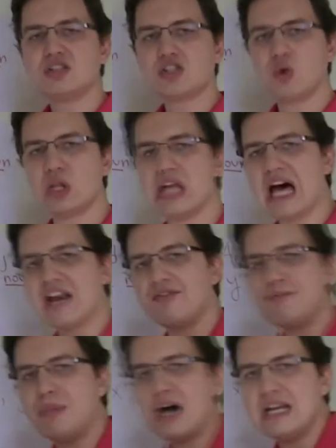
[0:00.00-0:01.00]
So a lot
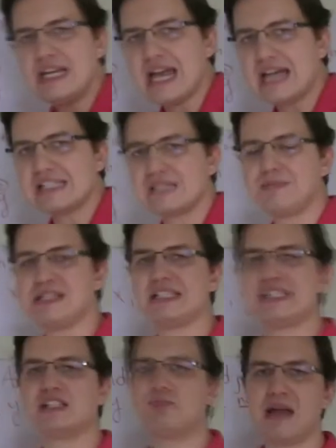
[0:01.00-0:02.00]
of money has been
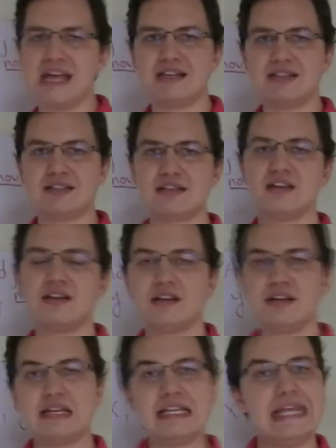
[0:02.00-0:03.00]
spent,
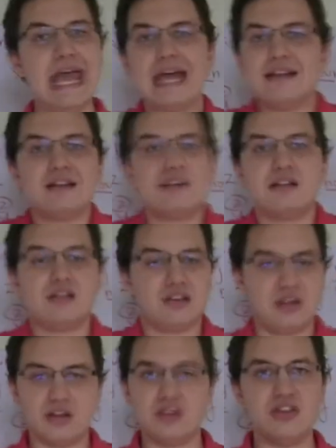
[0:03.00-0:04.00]

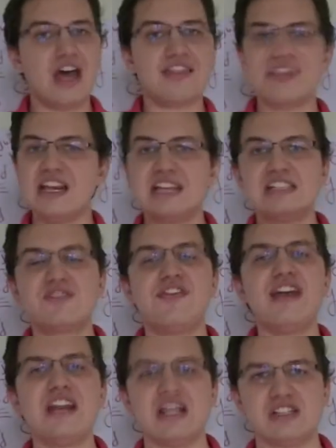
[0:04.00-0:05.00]
yet nothing is
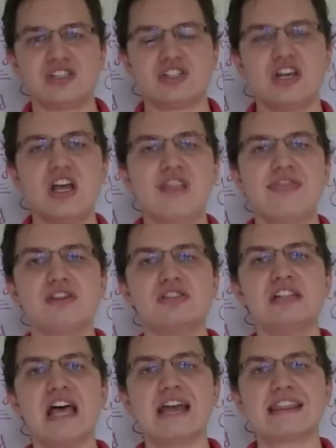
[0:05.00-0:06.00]
finished.
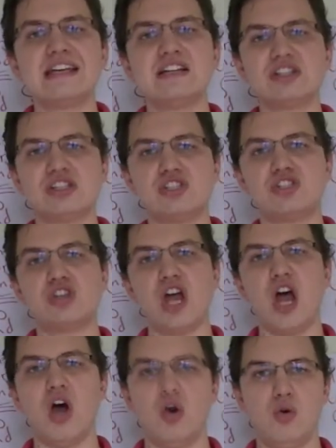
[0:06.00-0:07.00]
There's nothing to
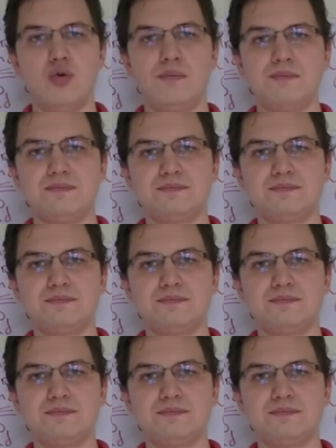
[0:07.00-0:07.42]
show.